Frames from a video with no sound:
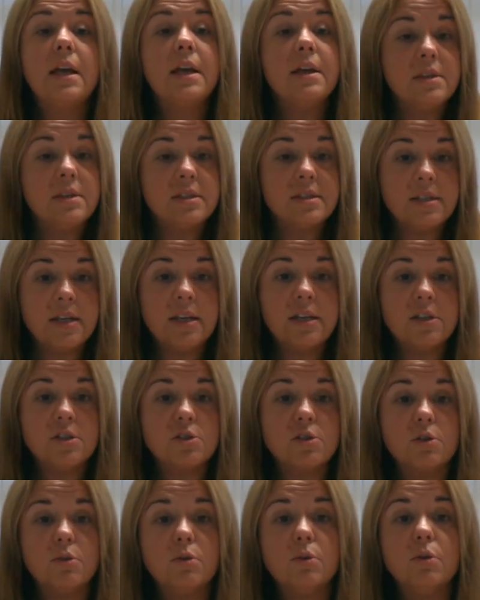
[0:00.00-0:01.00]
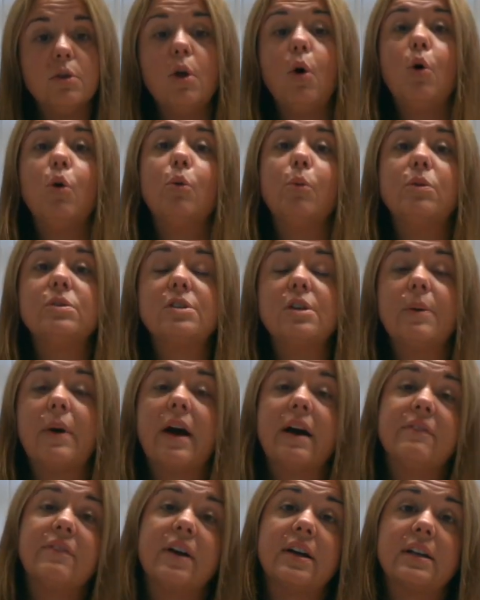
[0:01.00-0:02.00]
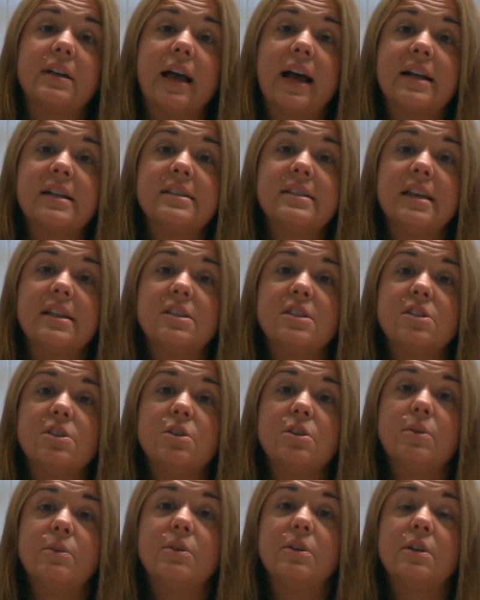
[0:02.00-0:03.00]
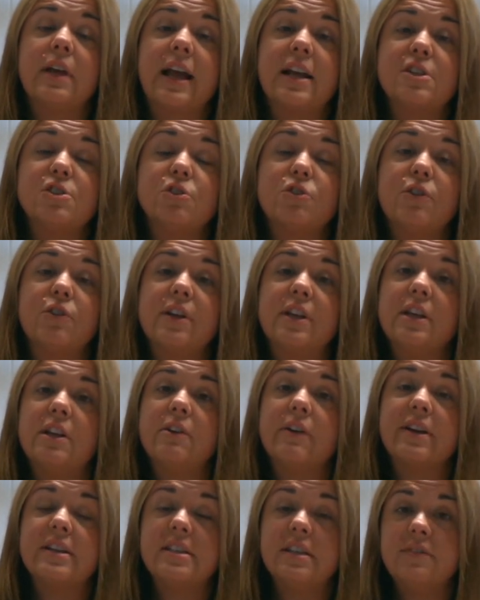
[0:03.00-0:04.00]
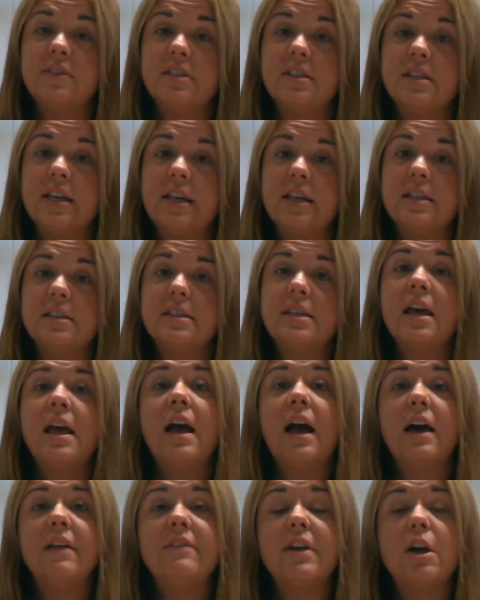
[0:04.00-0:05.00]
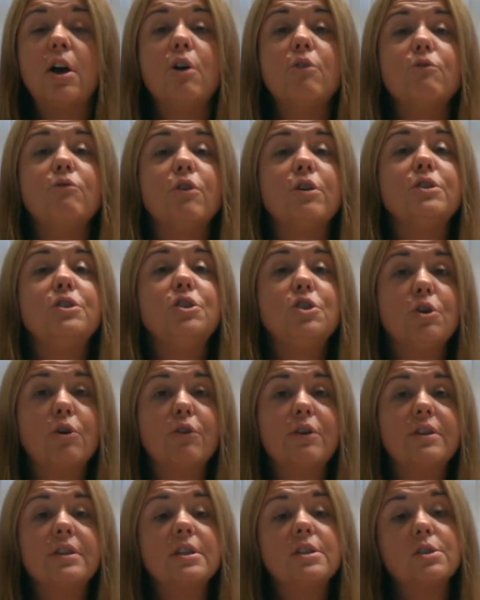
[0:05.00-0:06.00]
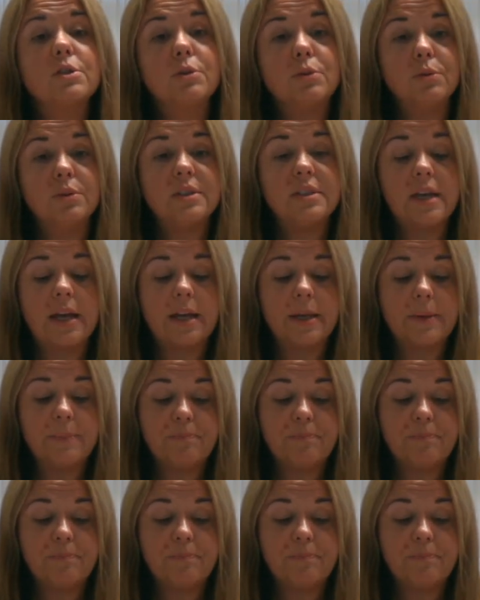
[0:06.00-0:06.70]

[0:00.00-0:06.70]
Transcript: The senior school also have access to extracurricular activities and they are run during the school day.